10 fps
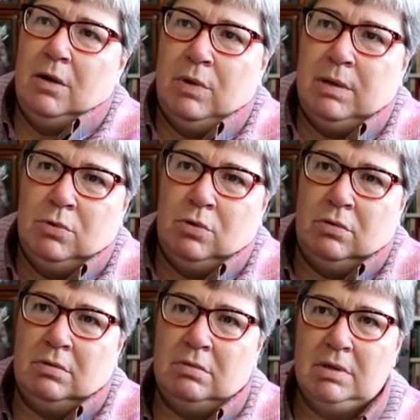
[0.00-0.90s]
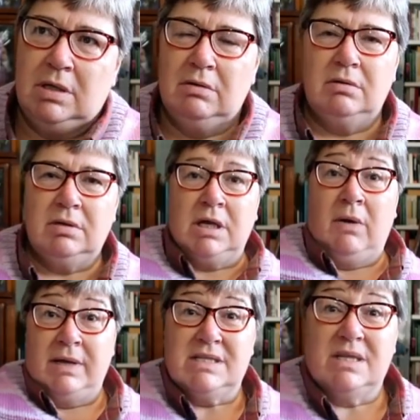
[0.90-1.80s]
We're more
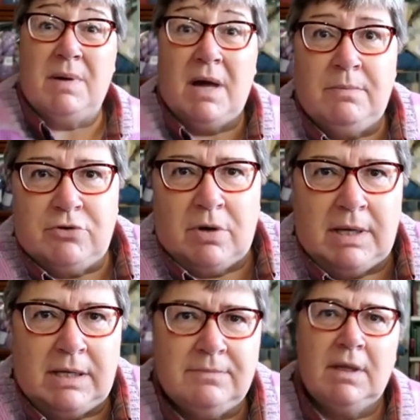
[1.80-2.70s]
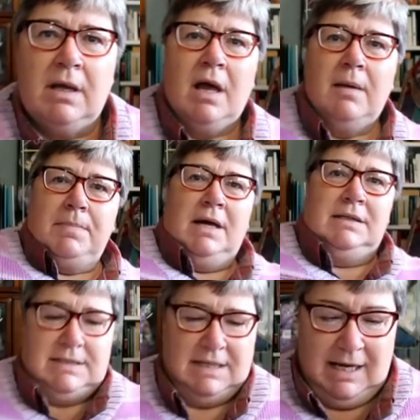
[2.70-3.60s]
going to the pub drumming.
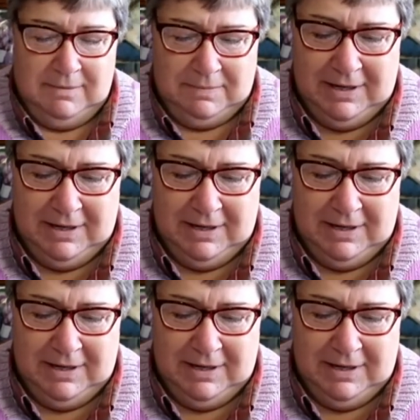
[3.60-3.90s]
But um,